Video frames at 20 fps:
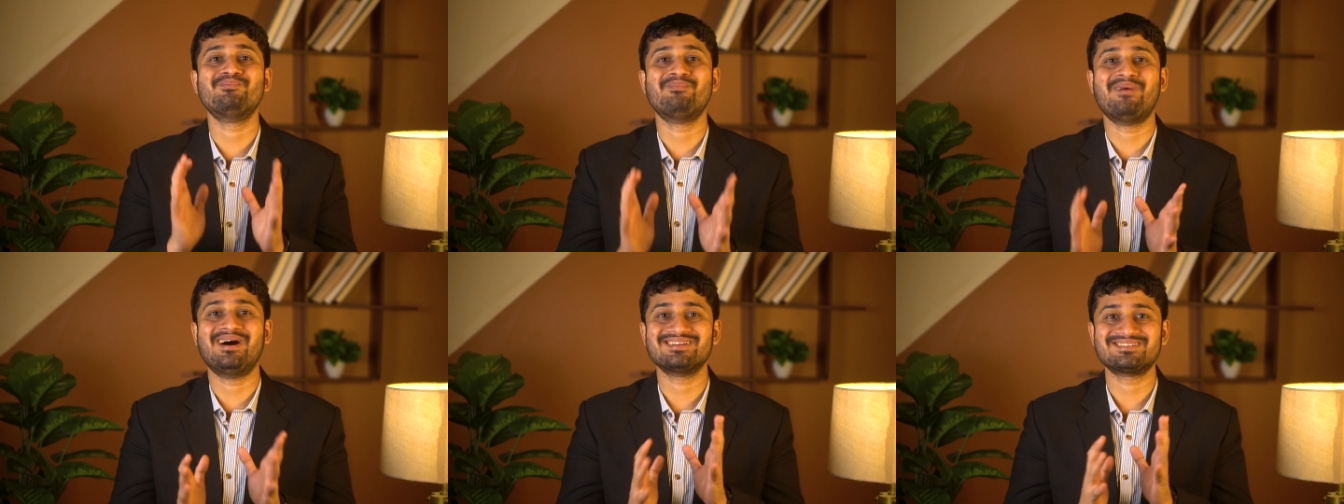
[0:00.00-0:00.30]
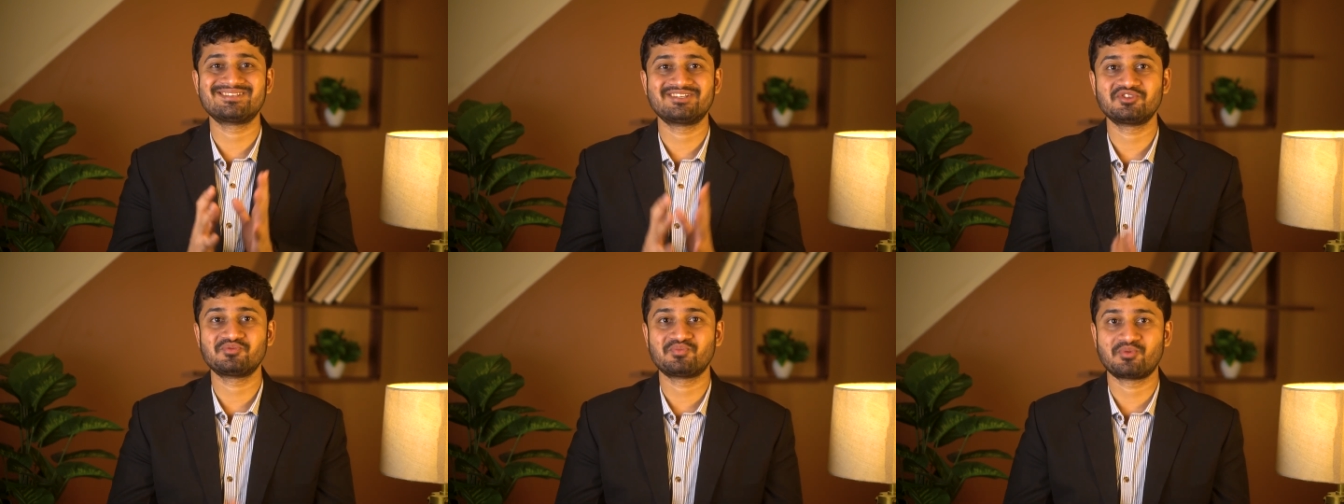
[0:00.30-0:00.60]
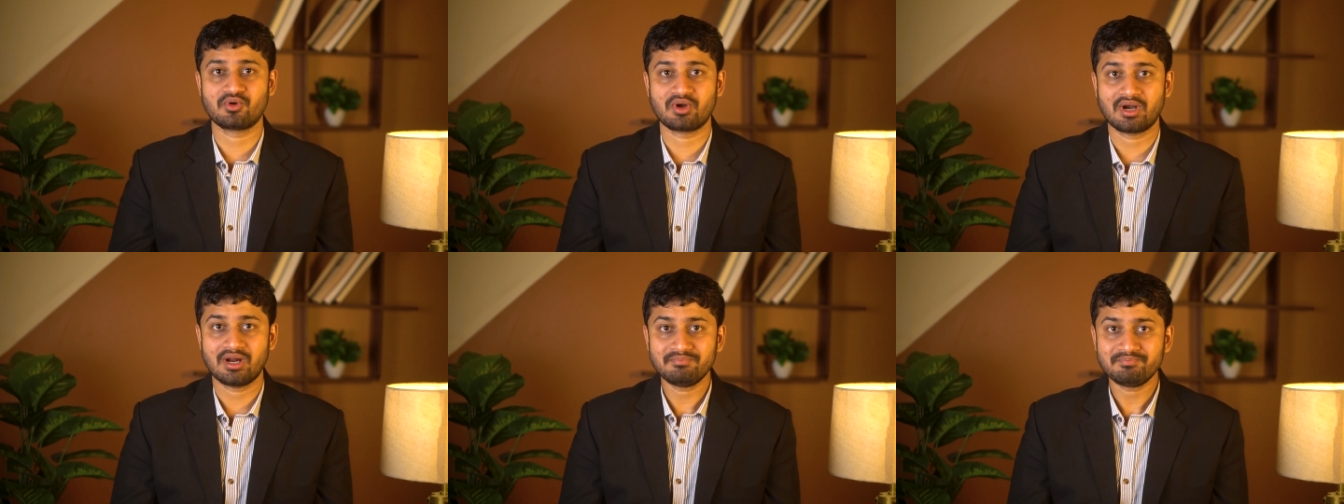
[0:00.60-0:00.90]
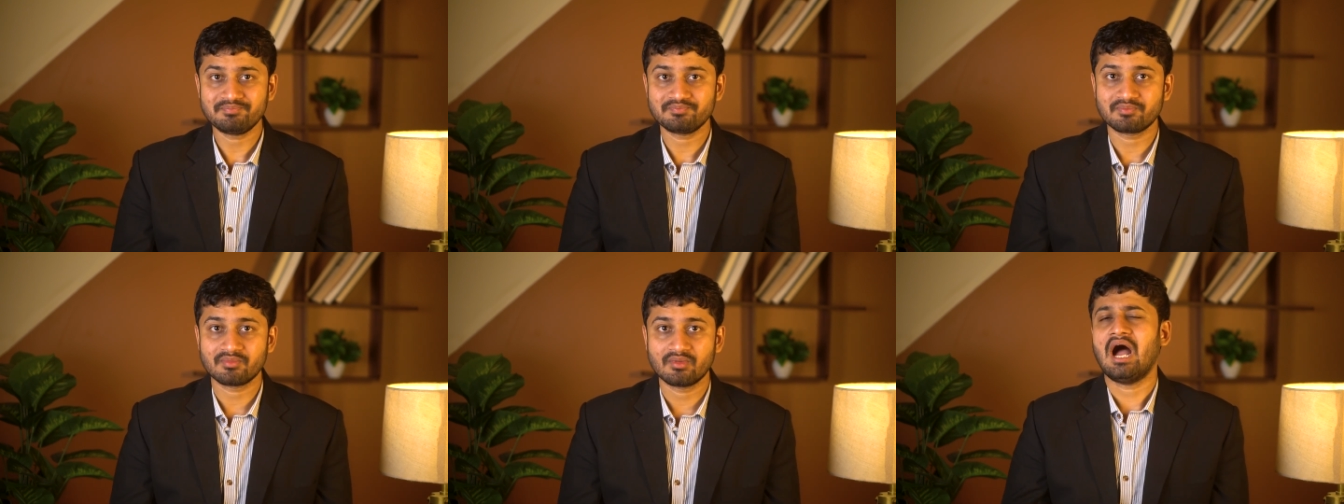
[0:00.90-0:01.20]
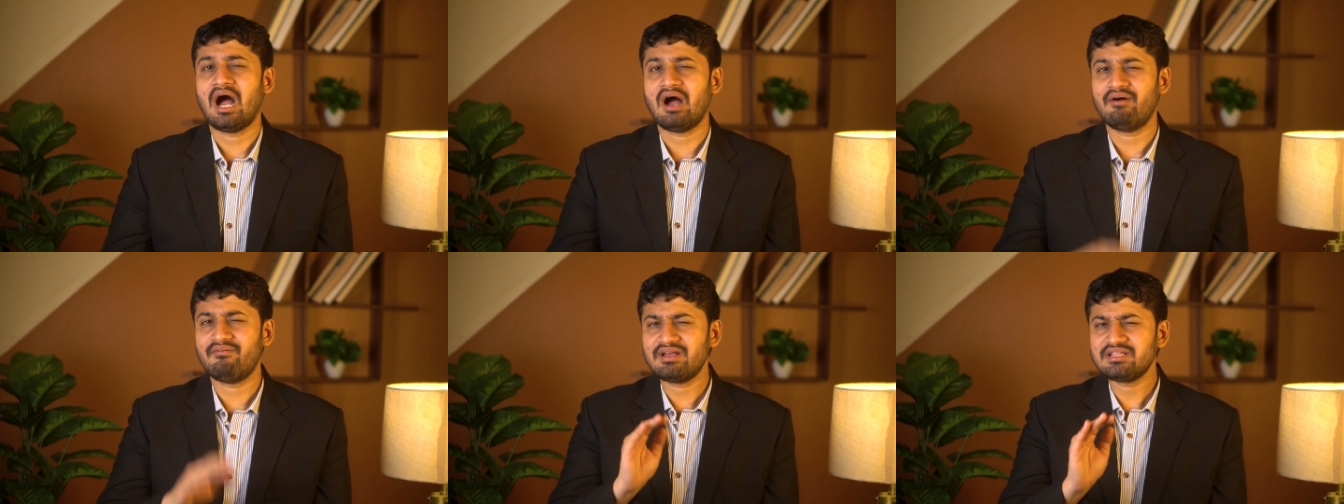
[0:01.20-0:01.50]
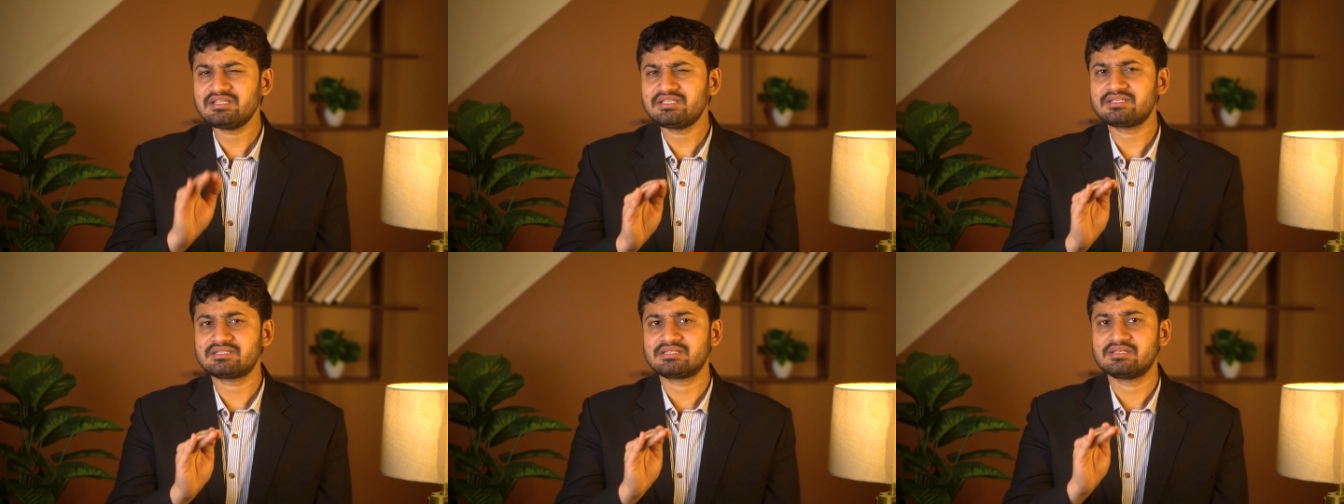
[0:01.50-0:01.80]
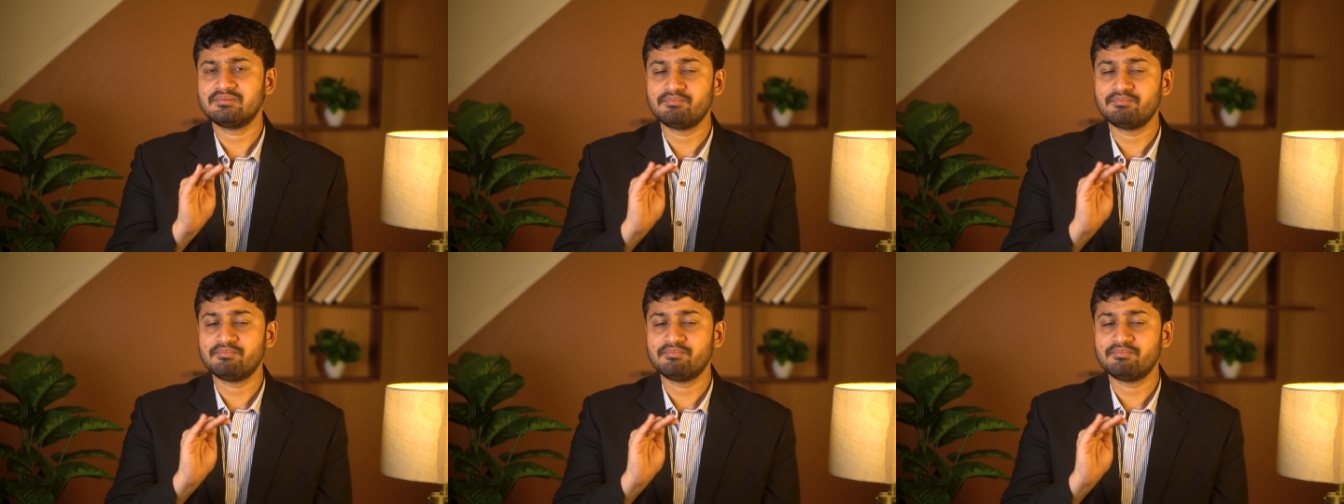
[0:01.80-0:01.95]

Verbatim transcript: master's program. Avanse